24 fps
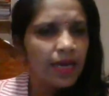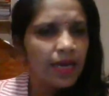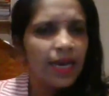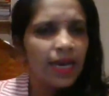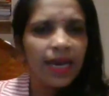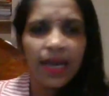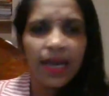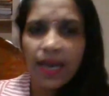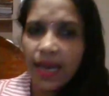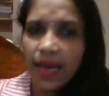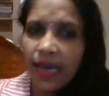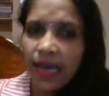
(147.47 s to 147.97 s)

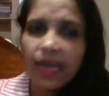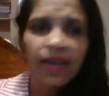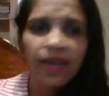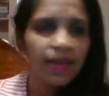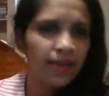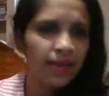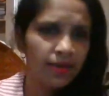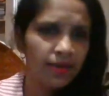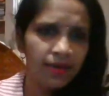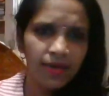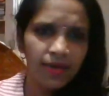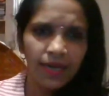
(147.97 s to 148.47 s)
hell
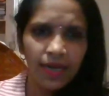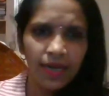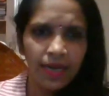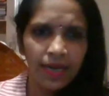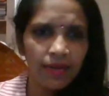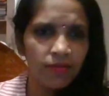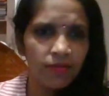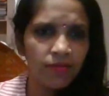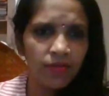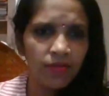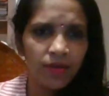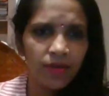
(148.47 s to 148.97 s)
in her
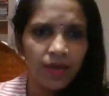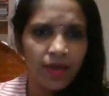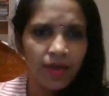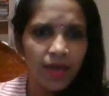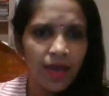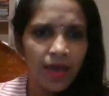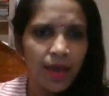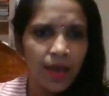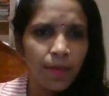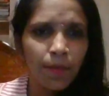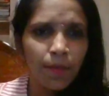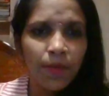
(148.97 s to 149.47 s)
life,
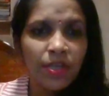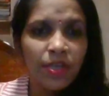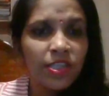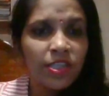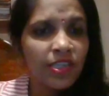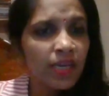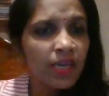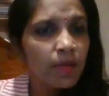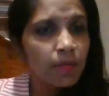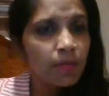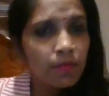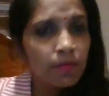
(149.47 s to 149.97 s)
but
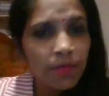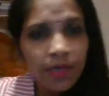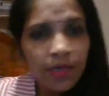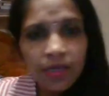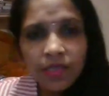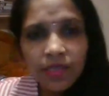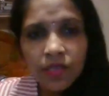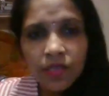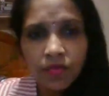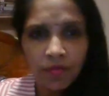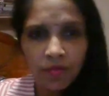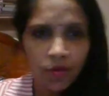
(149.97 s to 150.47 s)
she
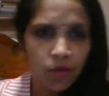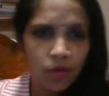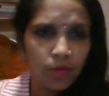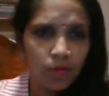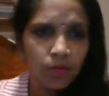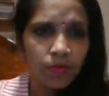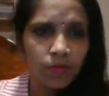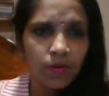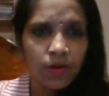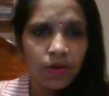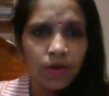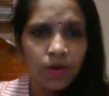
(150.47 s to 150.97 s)
emerged
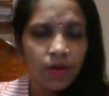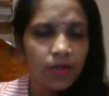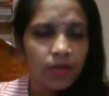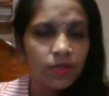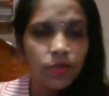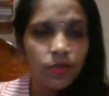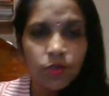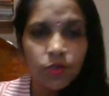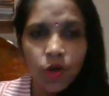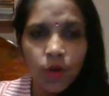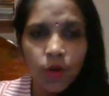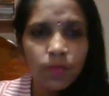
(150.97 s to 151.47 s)
from
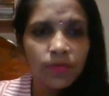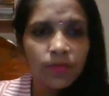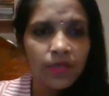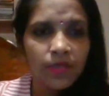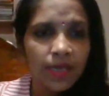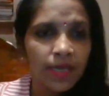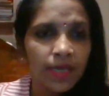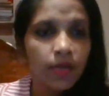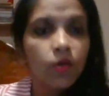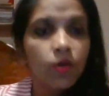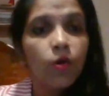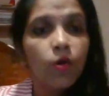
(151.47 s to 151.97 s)
tops
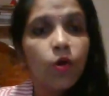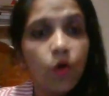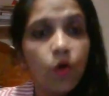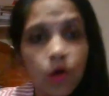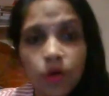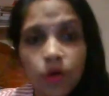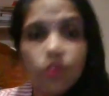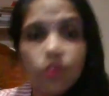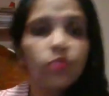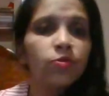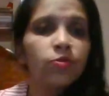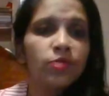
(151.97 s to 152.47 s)
in
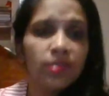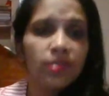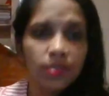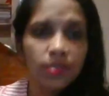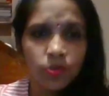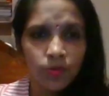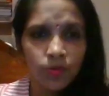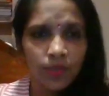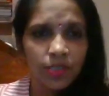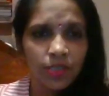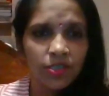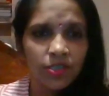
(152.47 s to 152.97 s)
all those
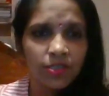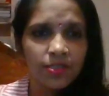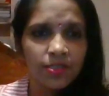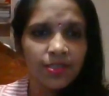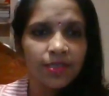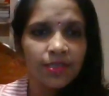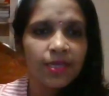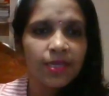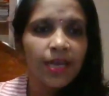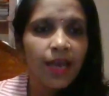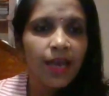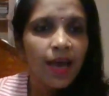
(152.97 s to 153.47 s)
situations.
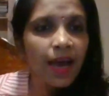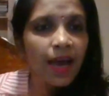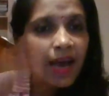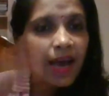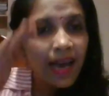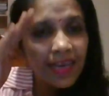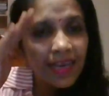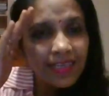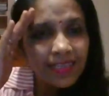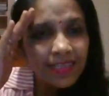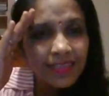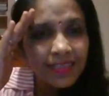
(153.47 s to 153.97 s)

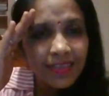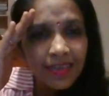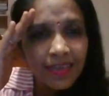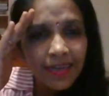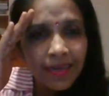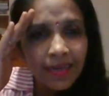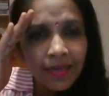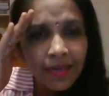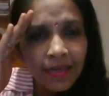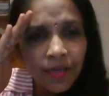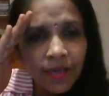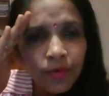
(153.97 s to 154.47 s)
I
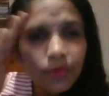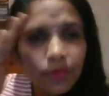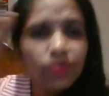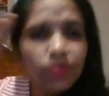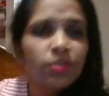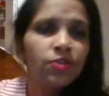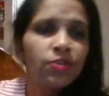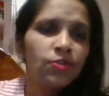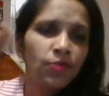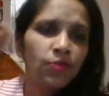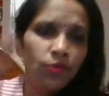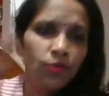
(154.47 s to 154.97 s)
salute
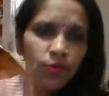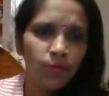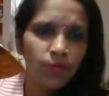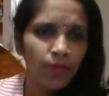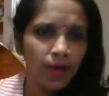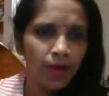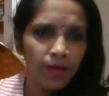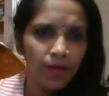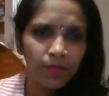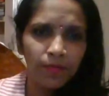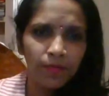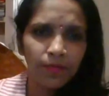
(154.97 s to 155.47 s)
to you,
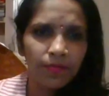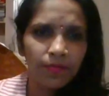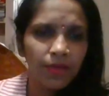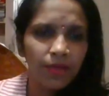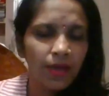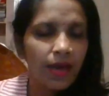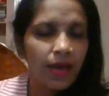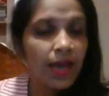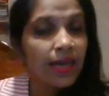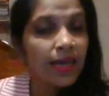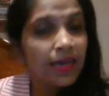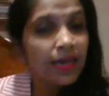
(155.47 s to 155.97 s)
ma'am.
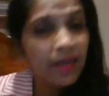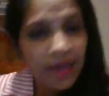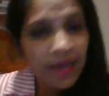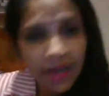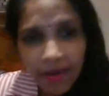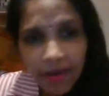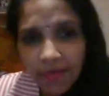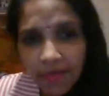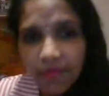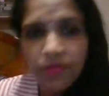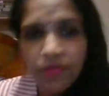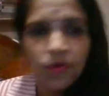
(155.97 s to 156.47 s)
I
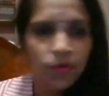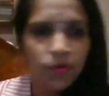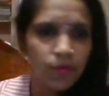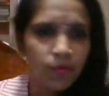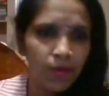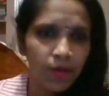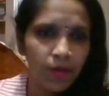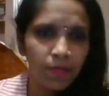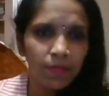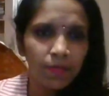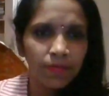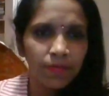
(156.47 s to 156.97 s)
love you,
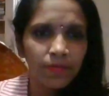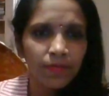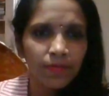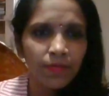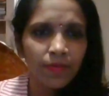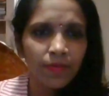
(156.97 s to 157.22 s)
ma'am.